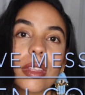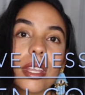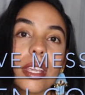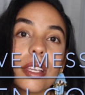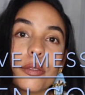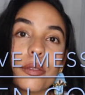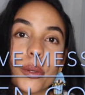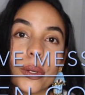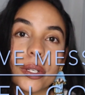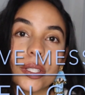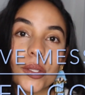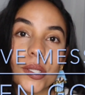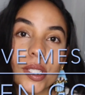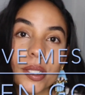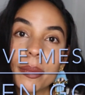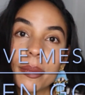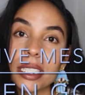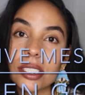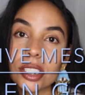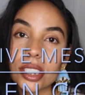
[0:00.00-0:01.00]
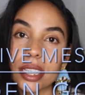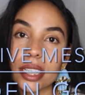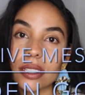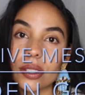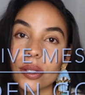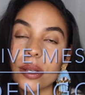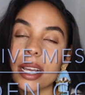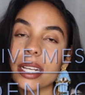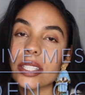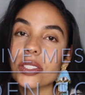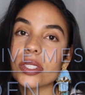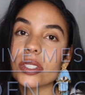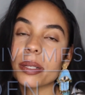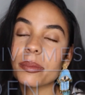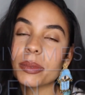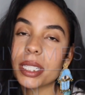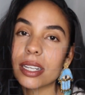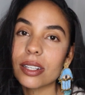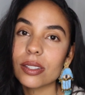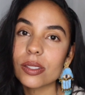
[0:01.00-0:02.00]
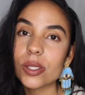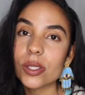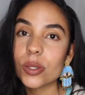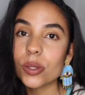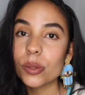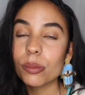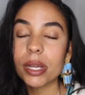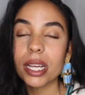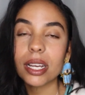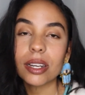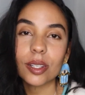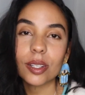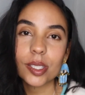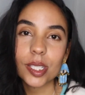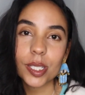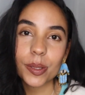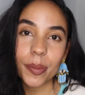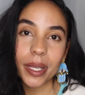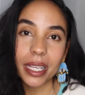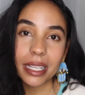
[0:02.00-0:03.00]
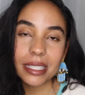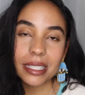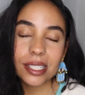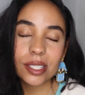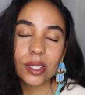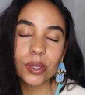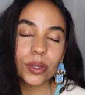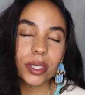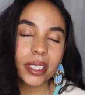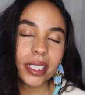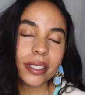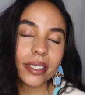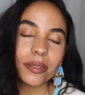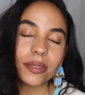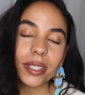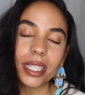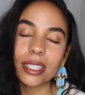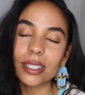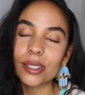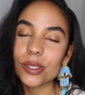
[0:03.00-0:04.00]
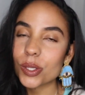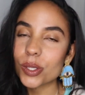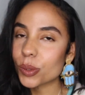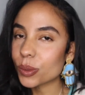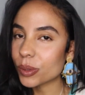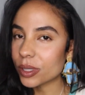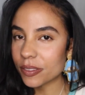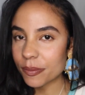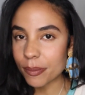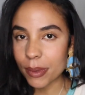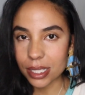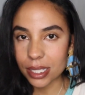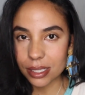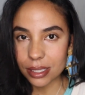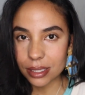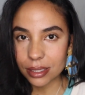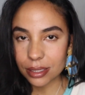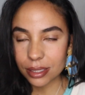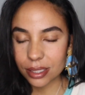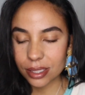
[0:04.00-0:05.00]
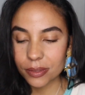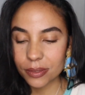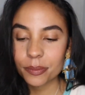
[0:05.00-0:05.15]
If you are new to my channel, I drop down to my heart space to give an intuitive message.